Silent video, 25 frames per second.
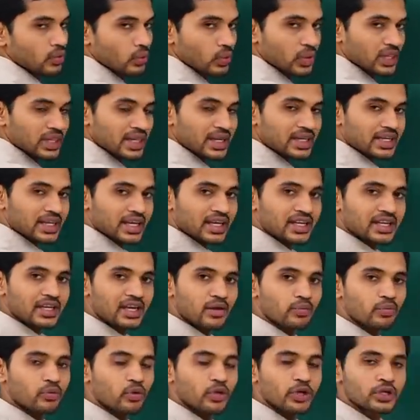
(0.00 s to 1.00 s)
will that air
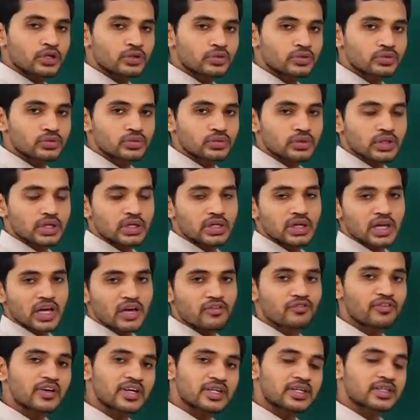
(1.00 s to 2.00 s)
gap going to uh,
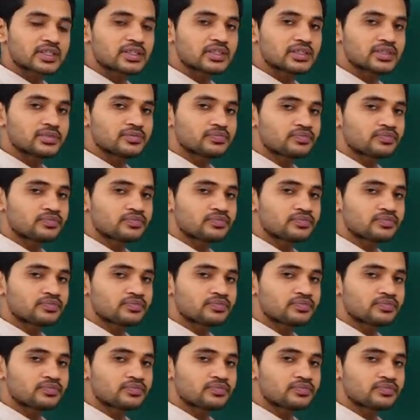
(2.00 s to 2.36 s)
affect